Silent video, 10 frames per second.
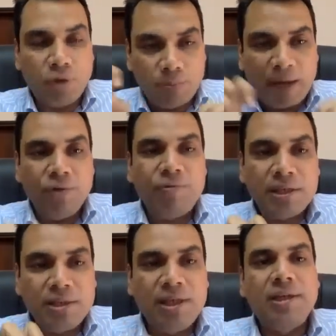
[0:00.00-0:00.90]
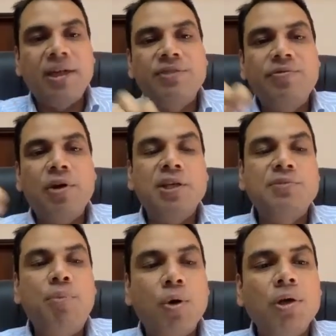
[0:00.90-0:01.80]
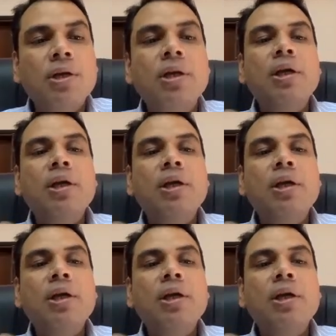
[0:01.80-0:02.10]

manufacturing drugs for export,